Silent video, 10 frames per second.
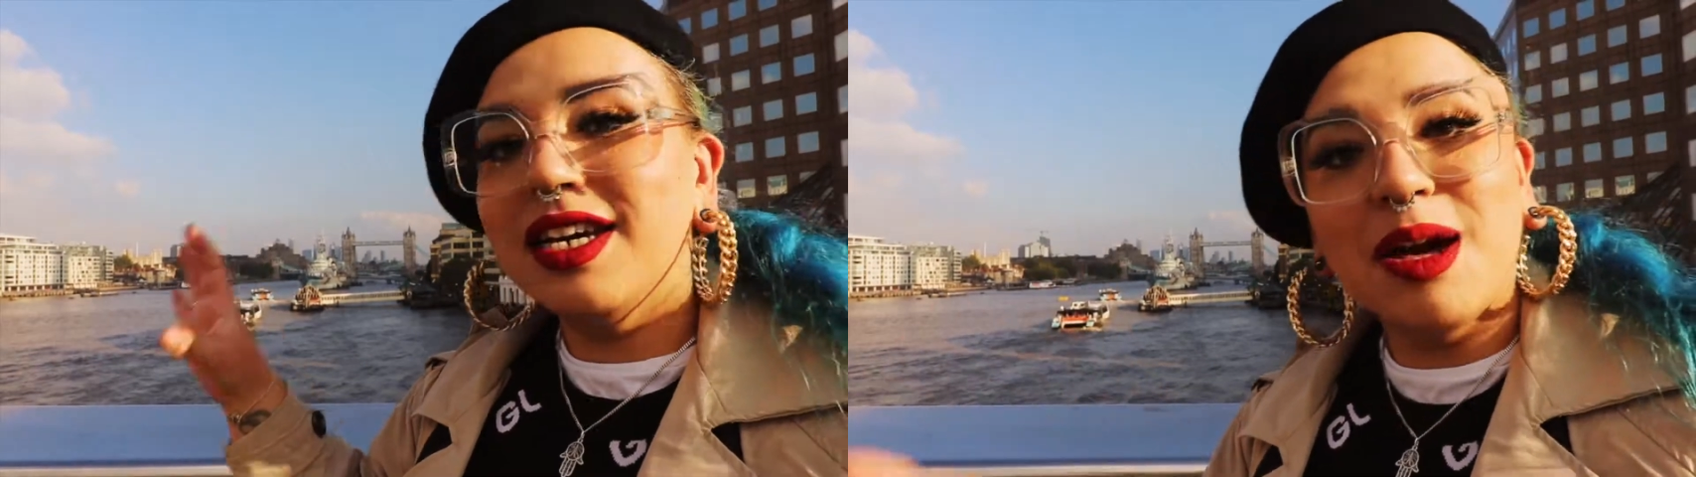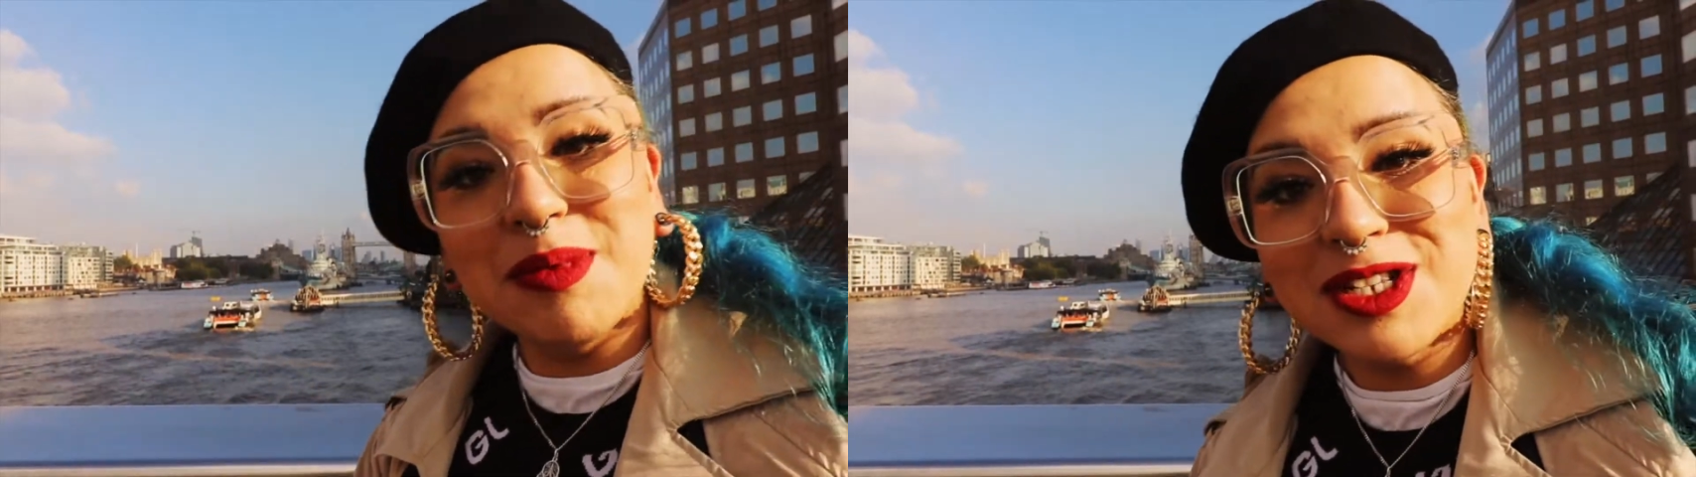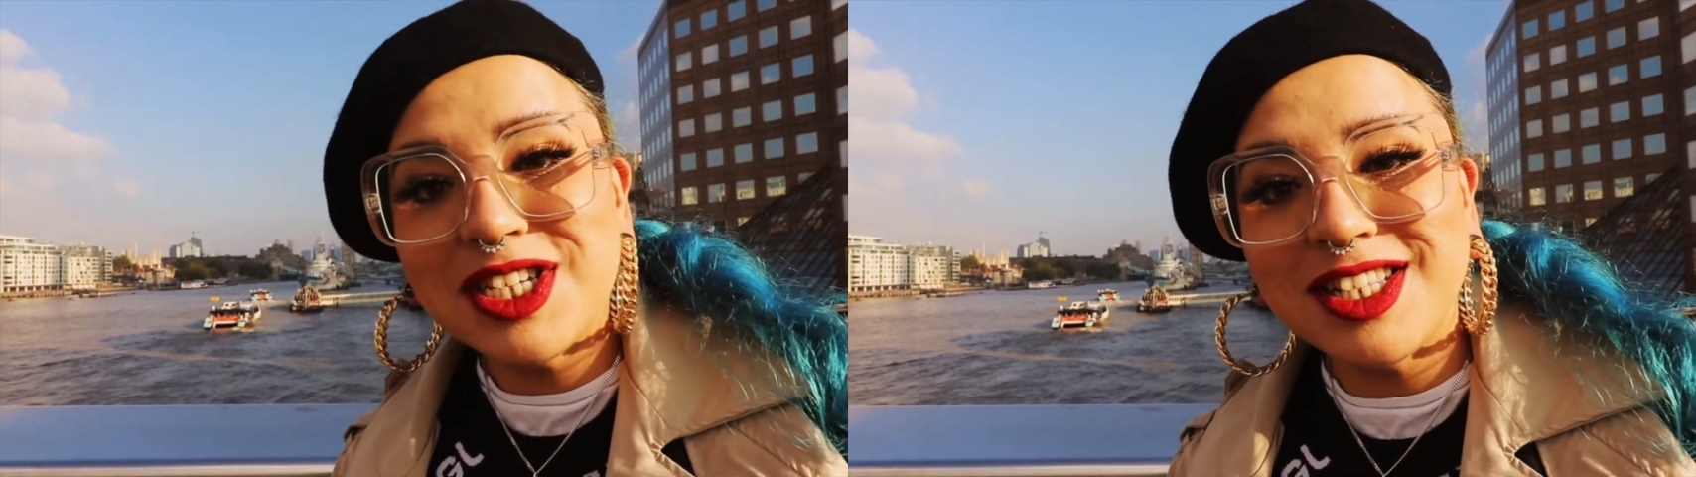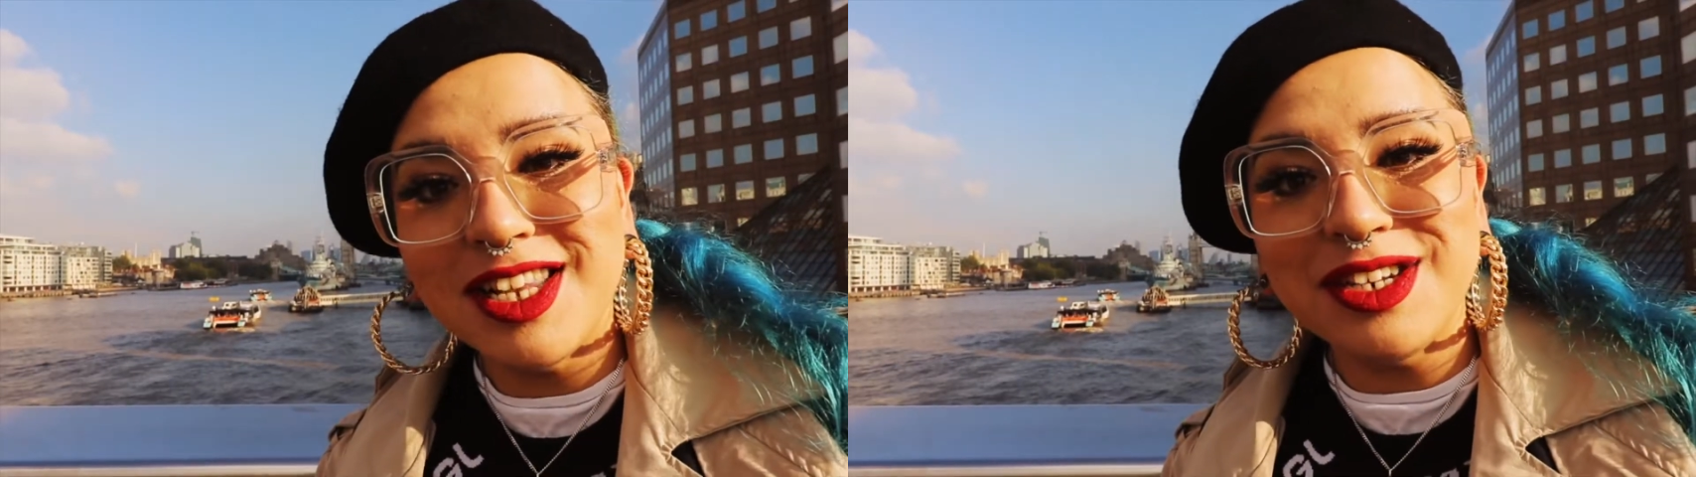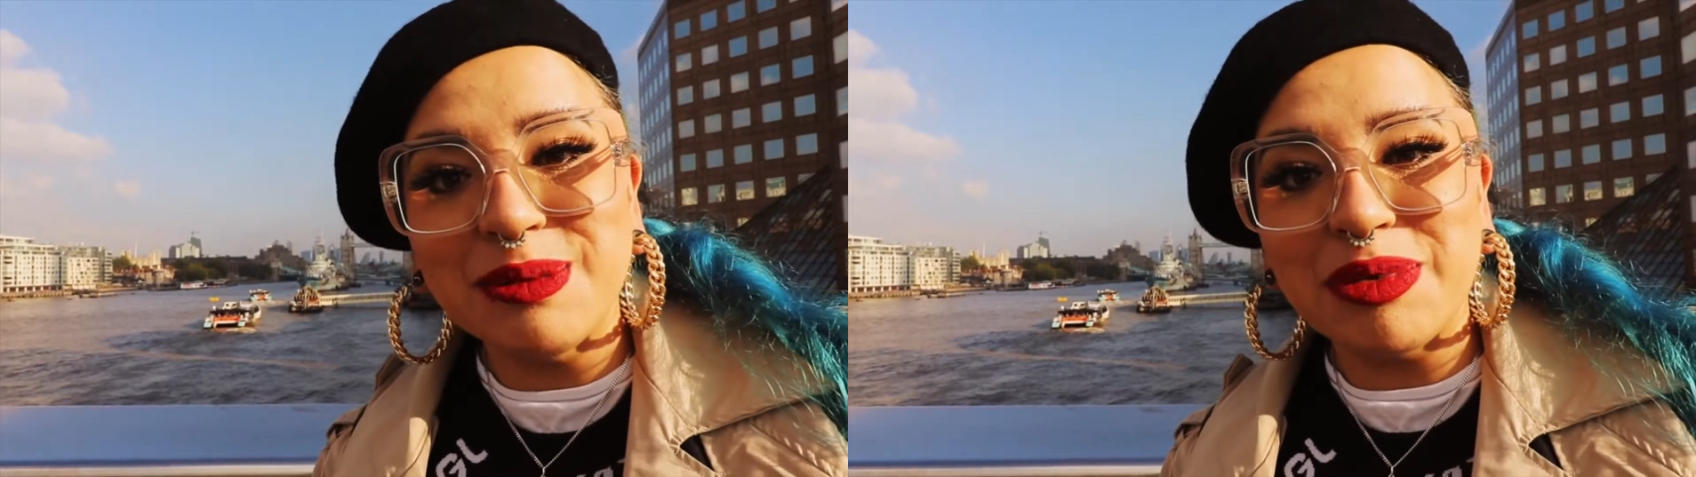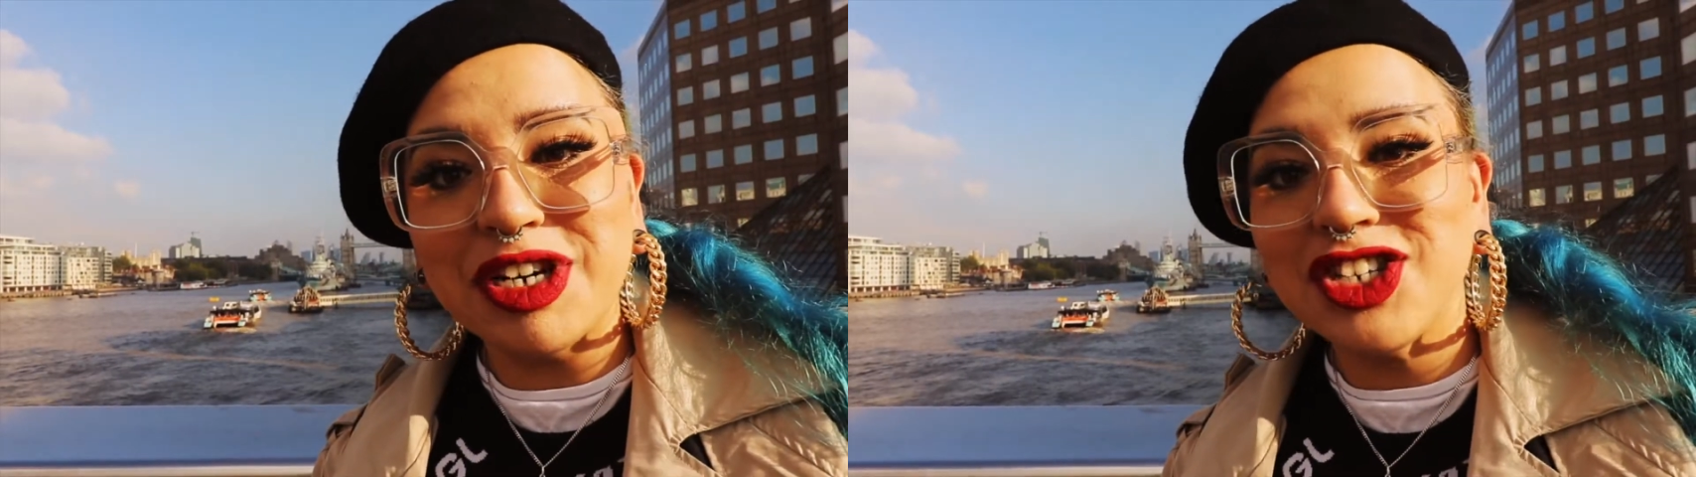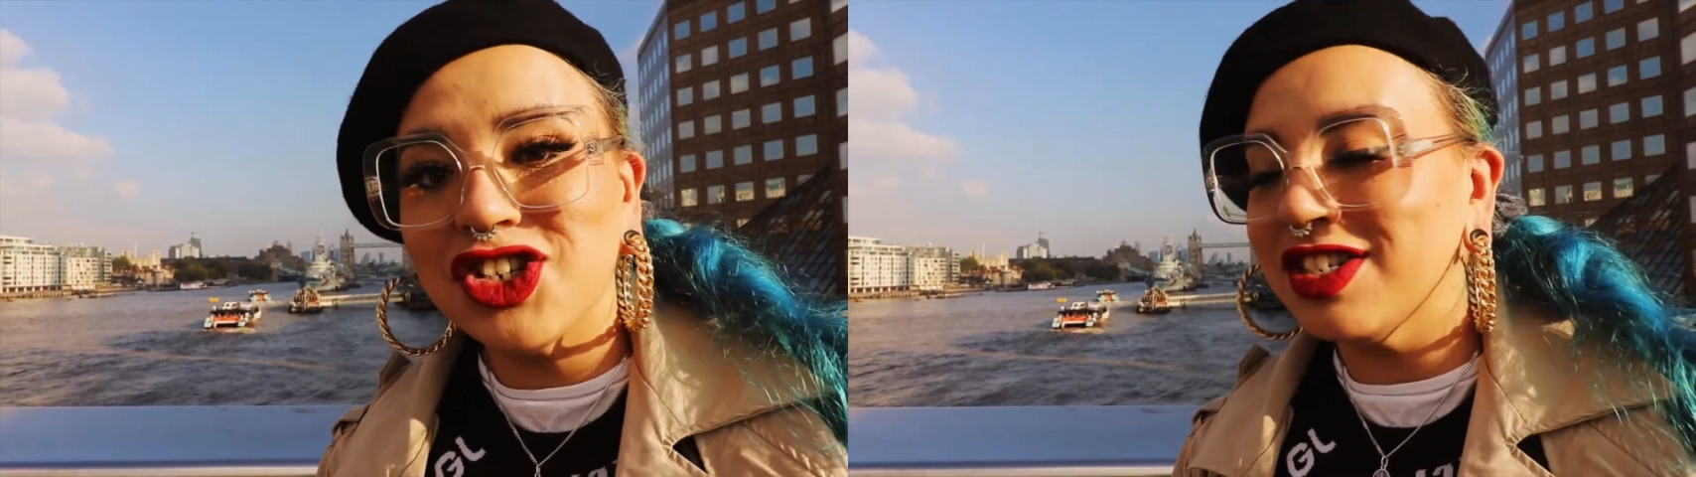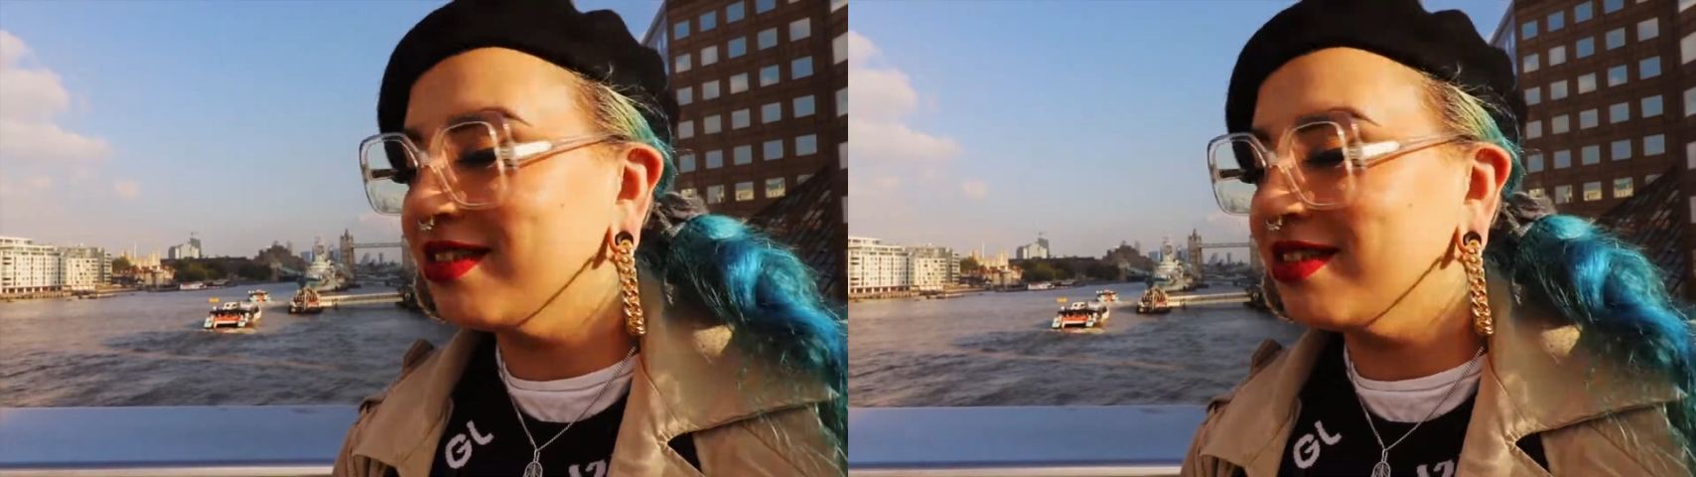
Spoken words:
come onto the London Bridge